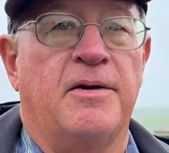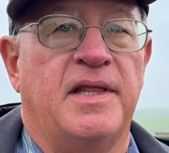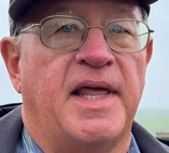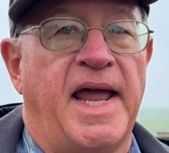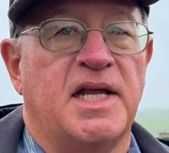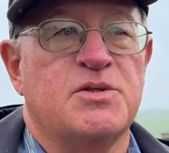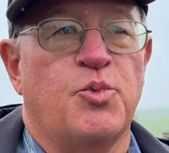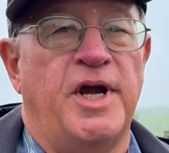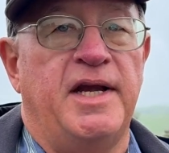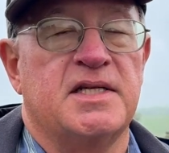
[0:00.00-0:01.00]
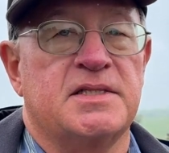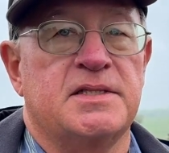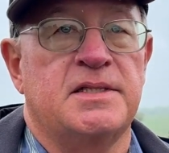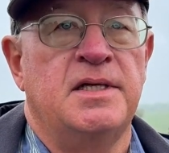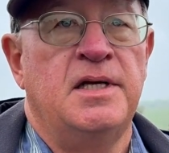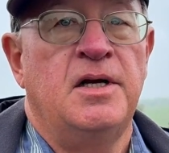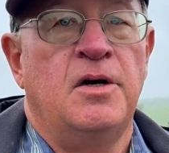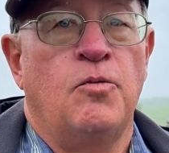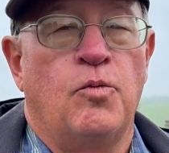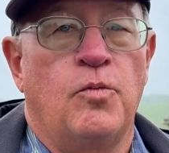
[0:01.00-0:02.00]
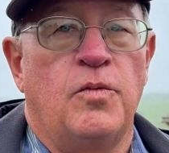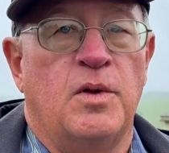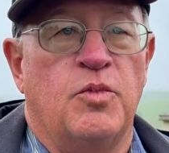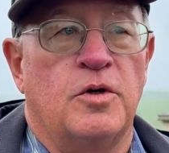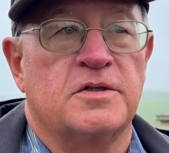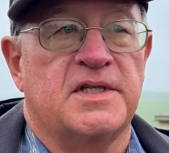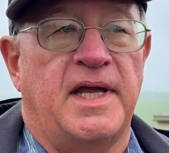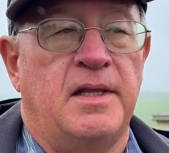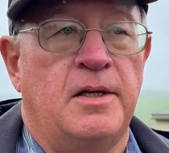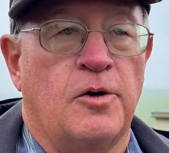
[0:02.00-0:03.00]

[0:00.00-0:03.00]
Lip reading: in the Angus breed as the bull that